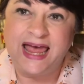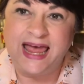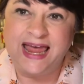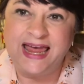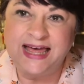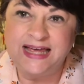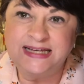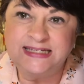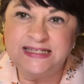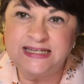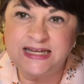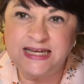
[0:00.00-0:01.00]

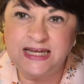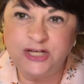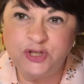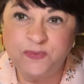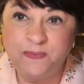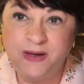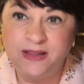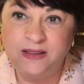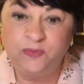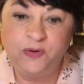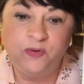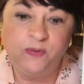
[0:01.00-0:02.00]
And each
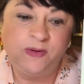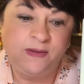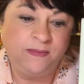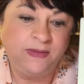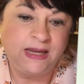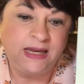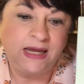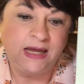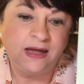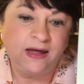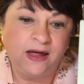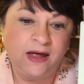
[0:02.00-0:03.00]
month we will be
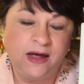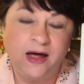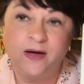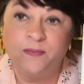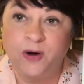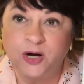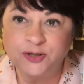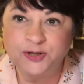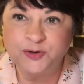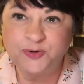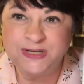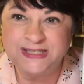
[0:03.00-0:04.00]
meeting March
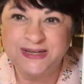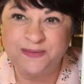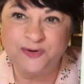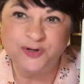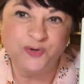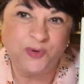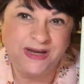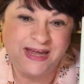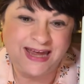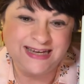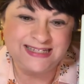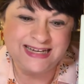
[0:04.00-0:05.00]
through December
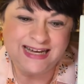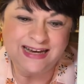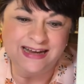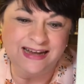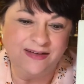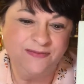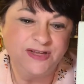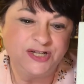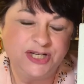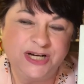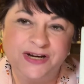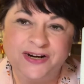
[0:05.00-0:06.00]
2018 of
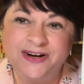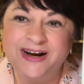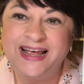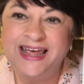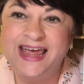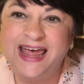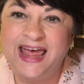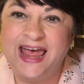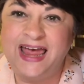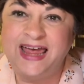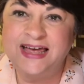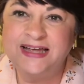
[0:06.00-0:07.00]
this year,
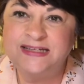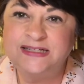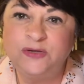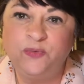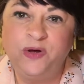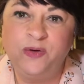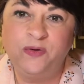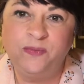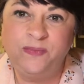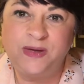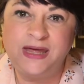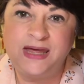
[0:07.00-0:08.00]
and we will
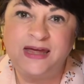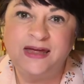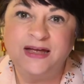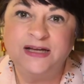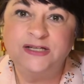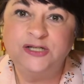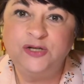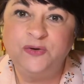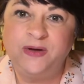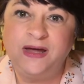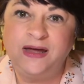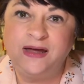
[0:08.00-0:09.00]
be
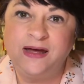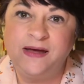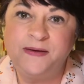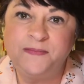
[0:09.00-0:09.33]
doing